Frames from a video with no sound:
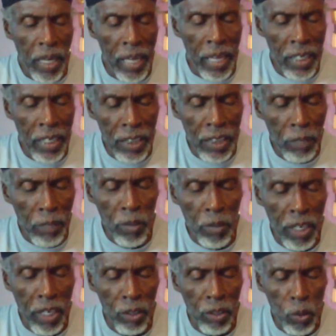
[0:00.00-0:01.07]
And let's see if we
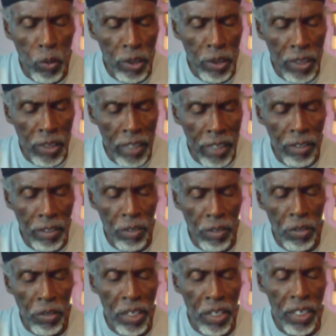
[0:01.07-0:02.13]
can go to that
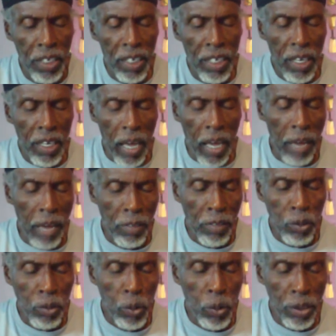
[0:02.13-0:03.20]
3.
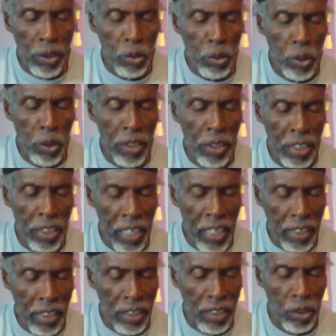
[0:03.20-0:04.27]
After 2 is 3, the
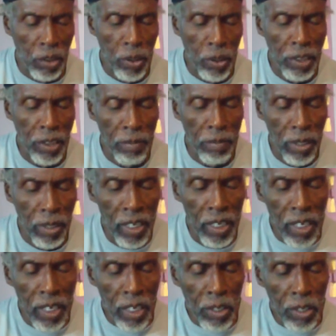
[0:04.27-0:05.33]
next lowest number.
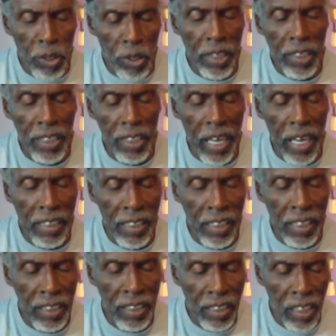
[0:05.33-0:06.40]
3 into
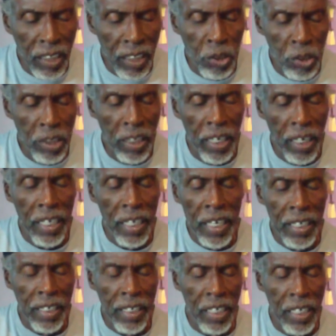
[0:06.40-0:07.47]
19, 6 3s are
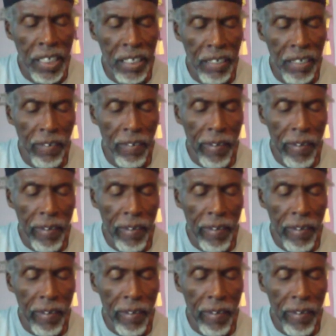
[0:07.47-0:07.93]
18,